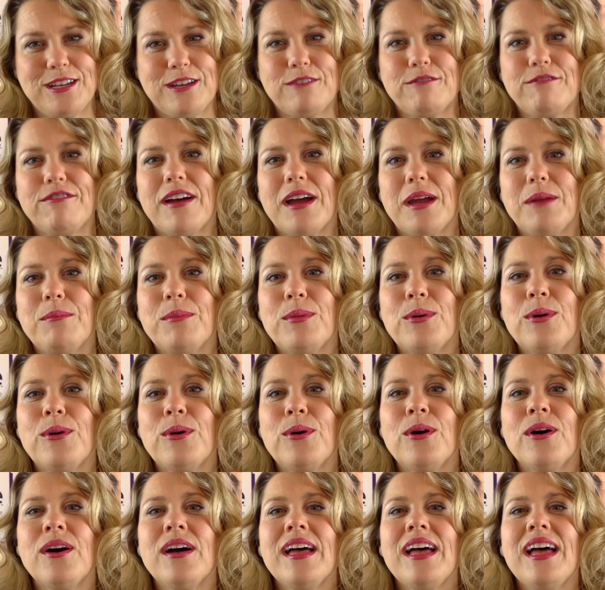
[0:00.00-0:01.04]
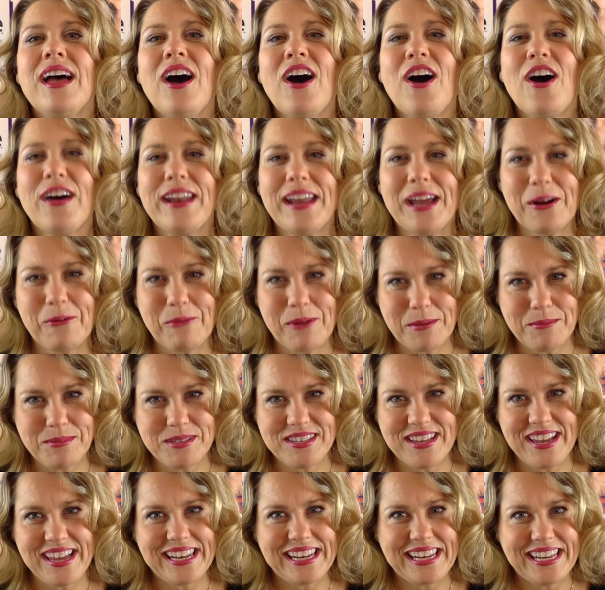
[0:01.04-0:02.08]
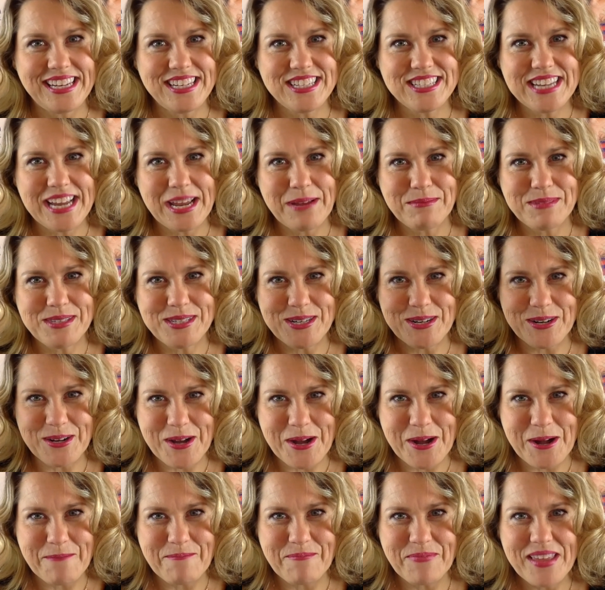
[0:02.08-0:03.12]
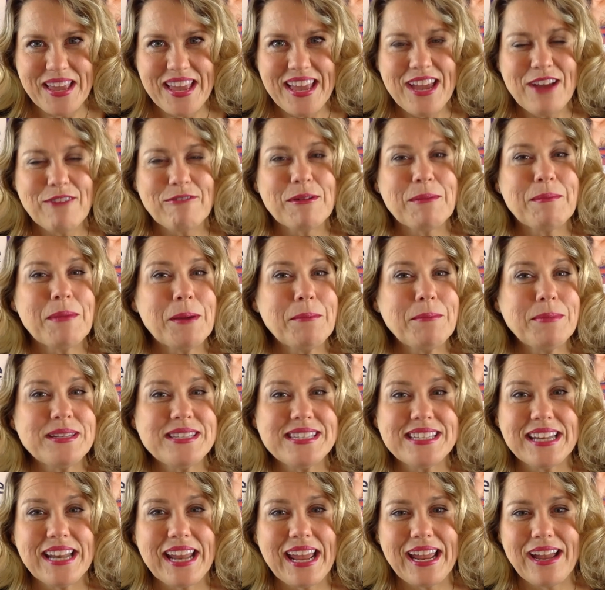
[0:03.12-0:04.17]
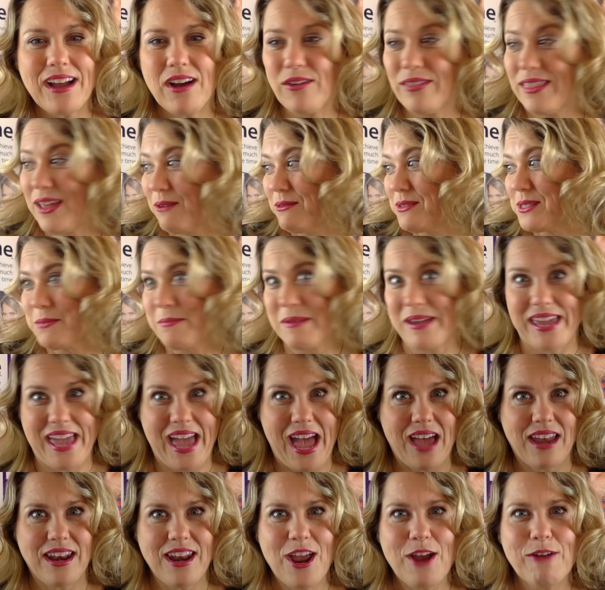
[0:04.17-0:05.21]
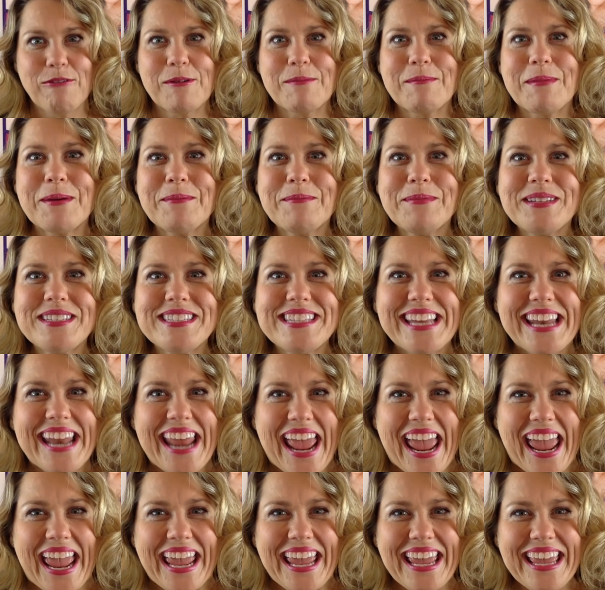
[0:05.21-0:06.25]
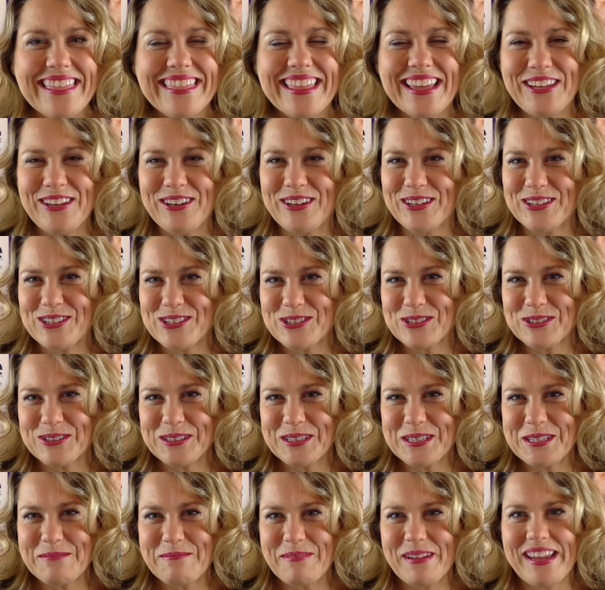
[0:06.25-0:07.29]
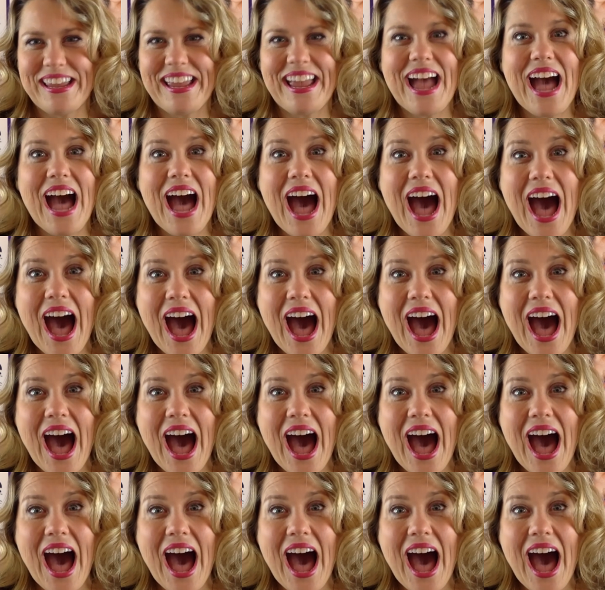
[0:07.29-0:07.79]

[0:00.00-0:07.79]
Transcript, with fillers: you can find more on our website, neenjames.com. Remember today, oh, that was my cat. Remember today that you can truly be